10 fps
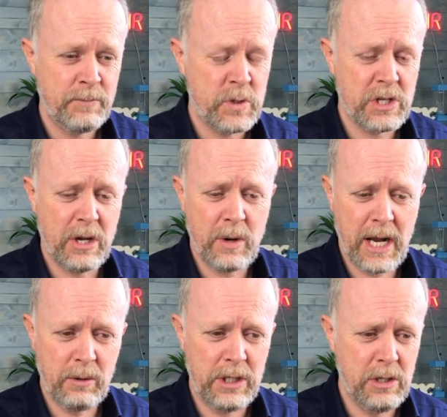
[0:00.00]
So
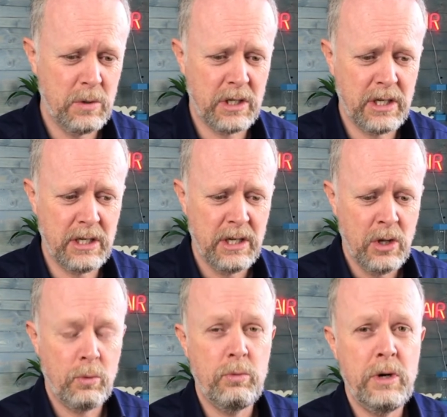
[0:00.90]
how are you going to
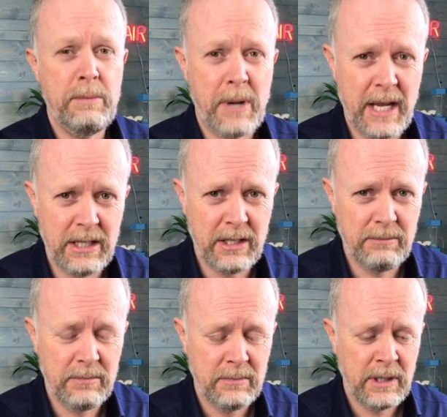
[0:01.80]
repay them?